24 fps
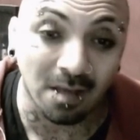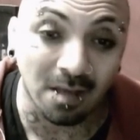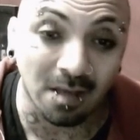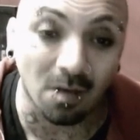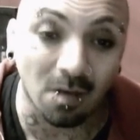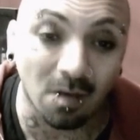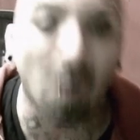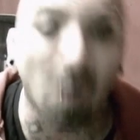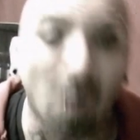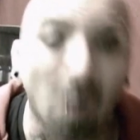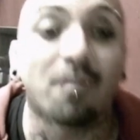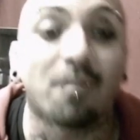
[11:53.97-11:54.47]

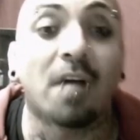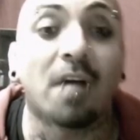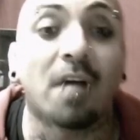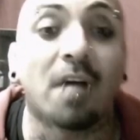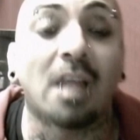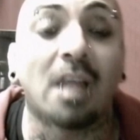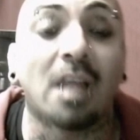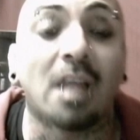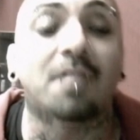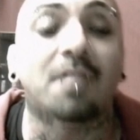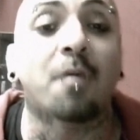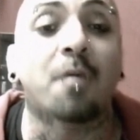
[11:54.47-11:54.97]
Oh, I
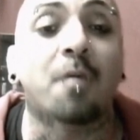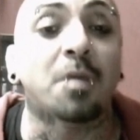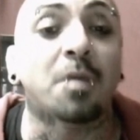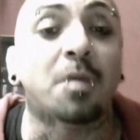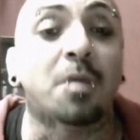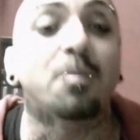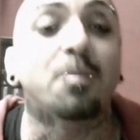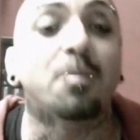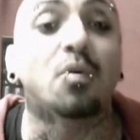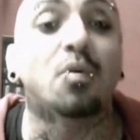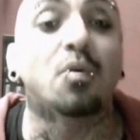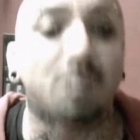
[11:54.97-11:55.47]
like phony
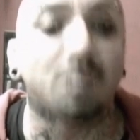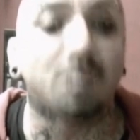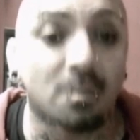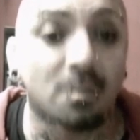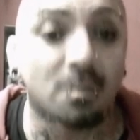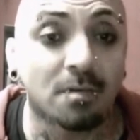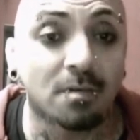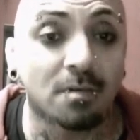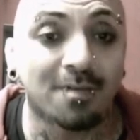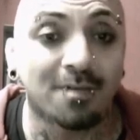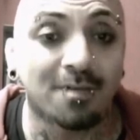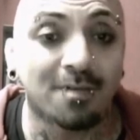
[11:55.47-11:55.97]
boobs.
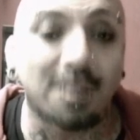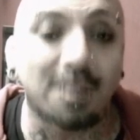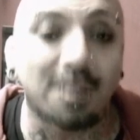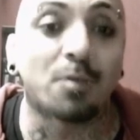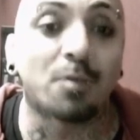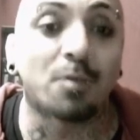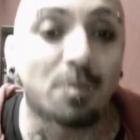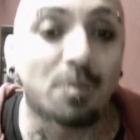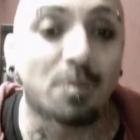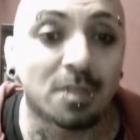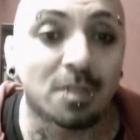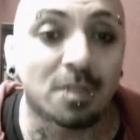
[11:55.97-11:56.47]
Fake
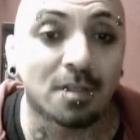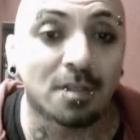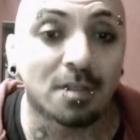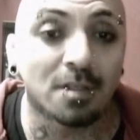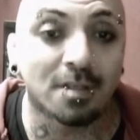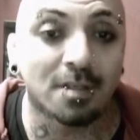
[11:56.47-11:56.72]
boobs?